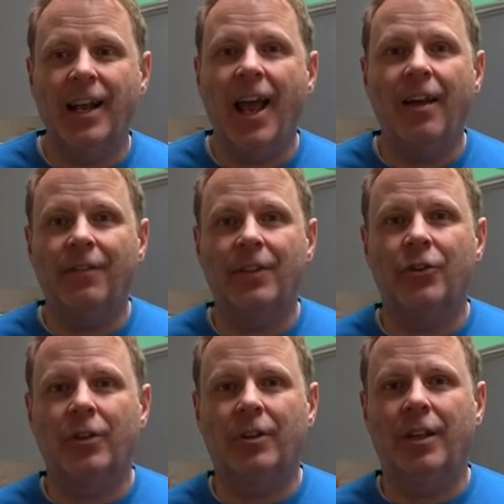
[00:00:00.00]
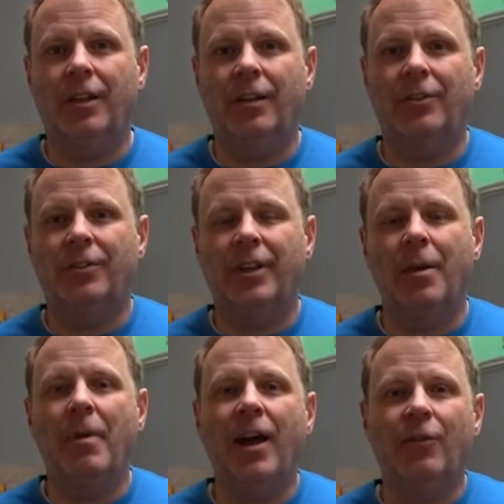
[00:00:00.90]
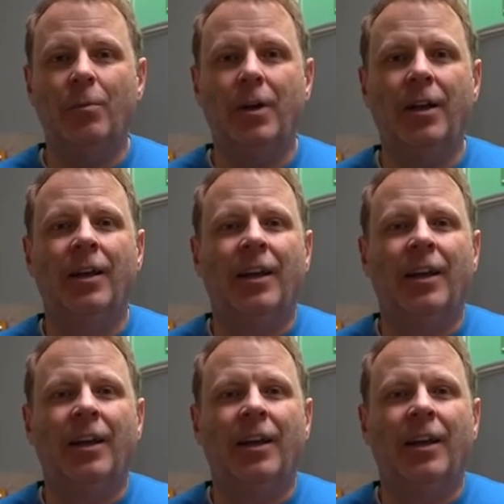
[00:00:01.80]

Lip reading: half and came back from a